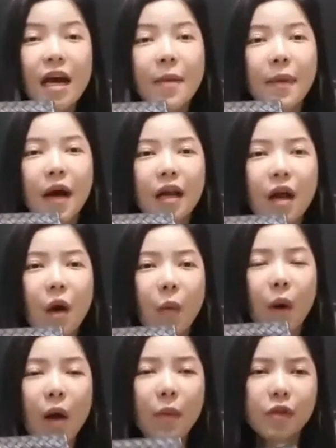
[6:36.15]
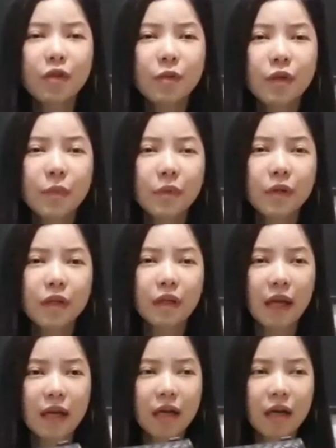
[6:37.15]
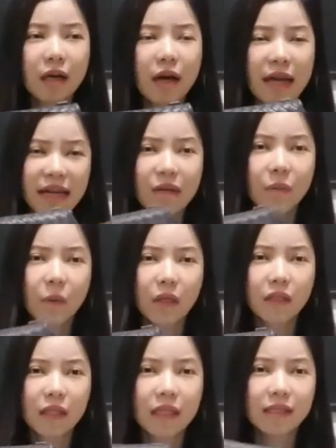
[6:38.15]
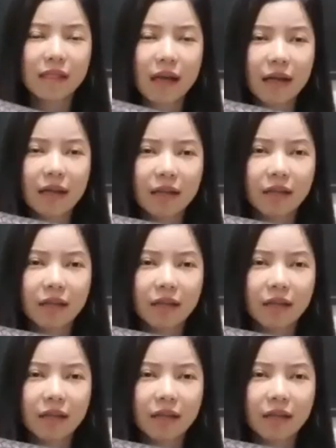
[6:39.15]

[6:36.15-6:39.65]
but why would you want to put like another wallet inside